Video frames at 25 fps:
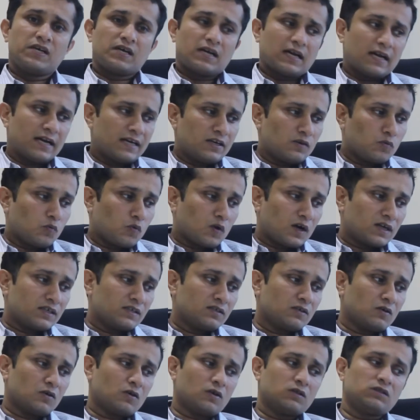and
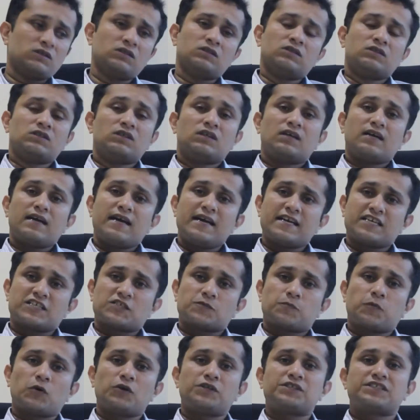one on
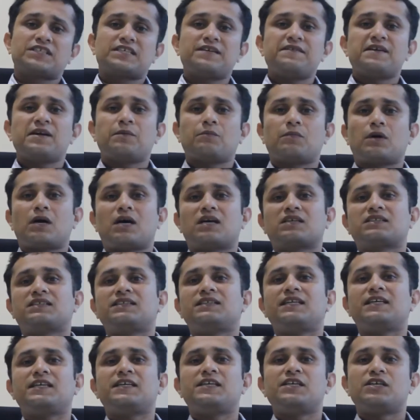experts giving marks
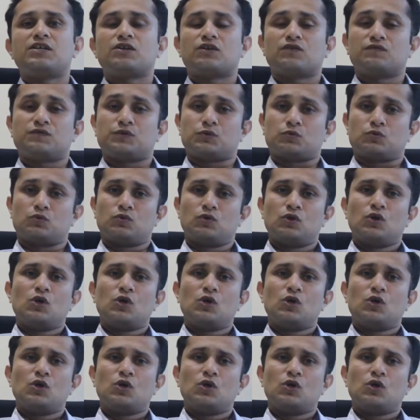in an interview.